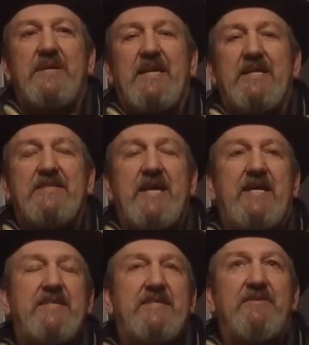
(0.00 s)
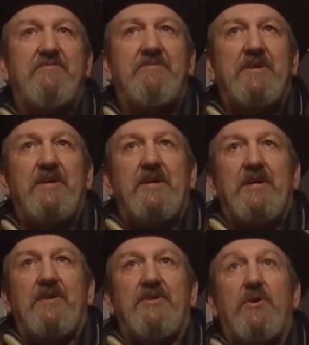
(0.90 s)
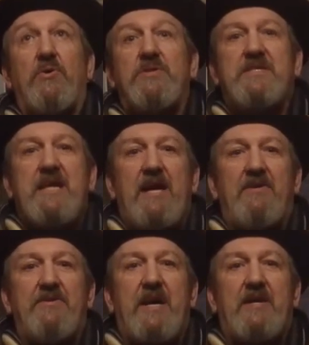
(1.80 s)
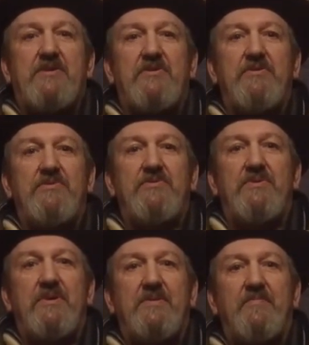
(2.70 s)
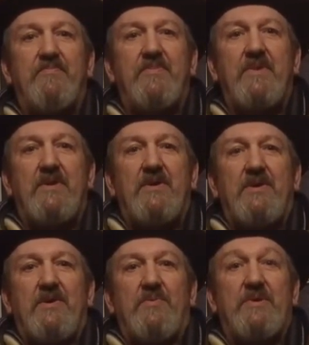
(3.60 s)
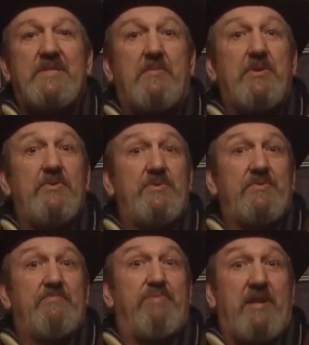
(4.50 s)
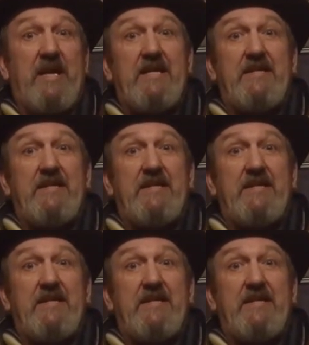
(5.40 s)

We got a taste of the old style Doctor Who with someone who played